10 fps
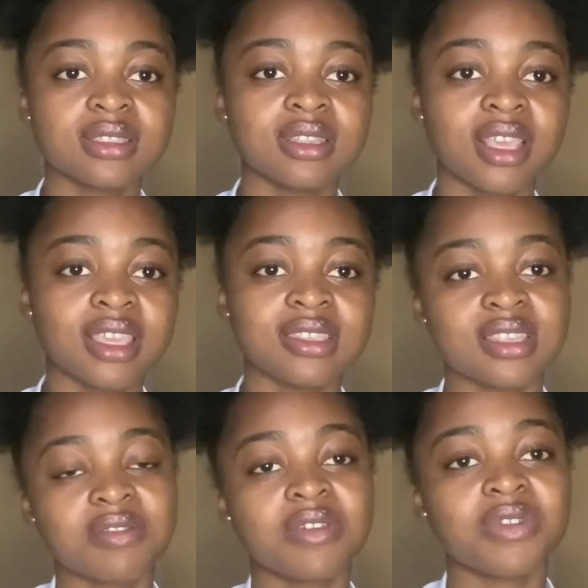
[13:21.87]
Like, he's
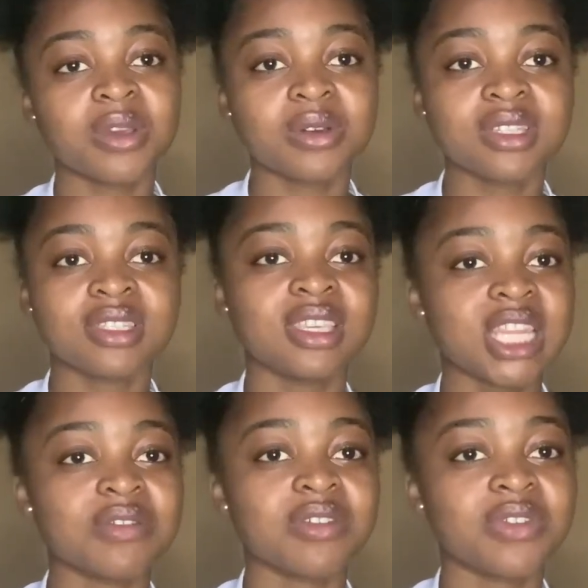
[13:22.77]
never failed, he
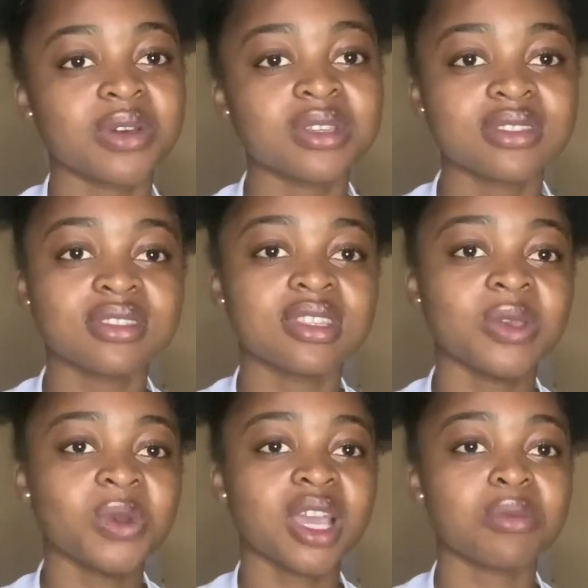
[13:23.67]
never fails,
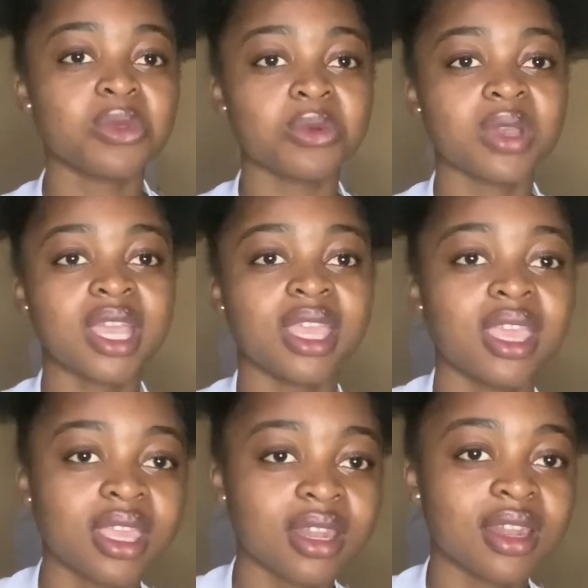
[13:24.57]
he'll come through
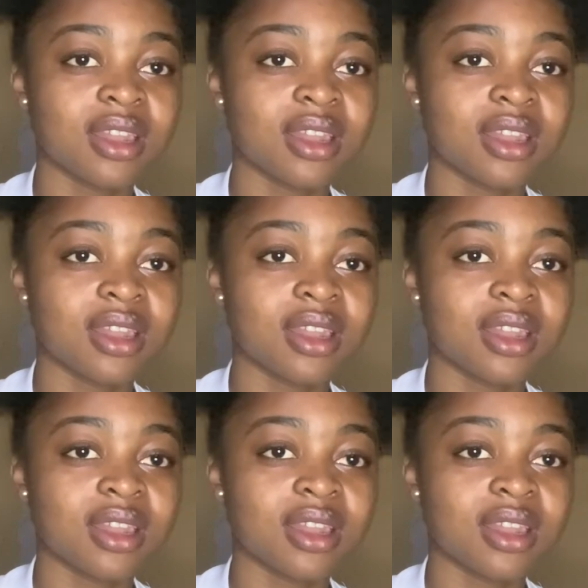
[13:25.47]
again.